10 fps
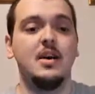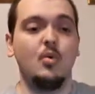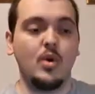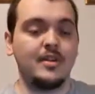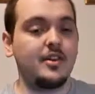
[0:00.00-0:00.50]

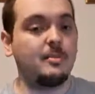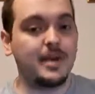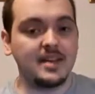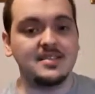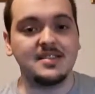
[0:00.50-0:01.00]
one of their
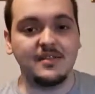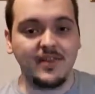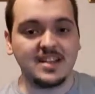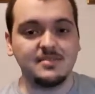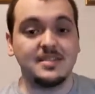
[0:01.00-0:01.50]
biggest
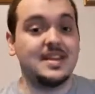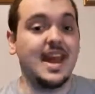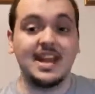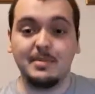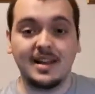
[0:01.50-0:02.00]
investments that
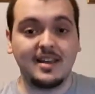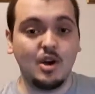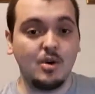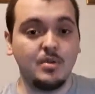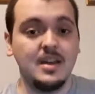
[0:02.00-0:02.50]
anybody can
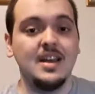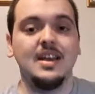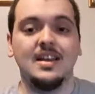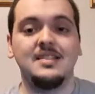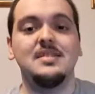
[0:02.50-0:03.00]
own
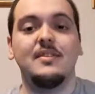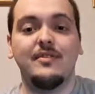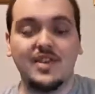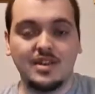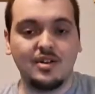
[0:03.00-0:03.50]
is a
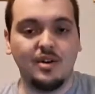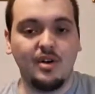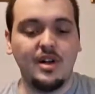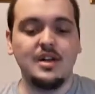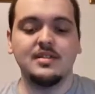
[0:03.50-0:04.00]
vehicle.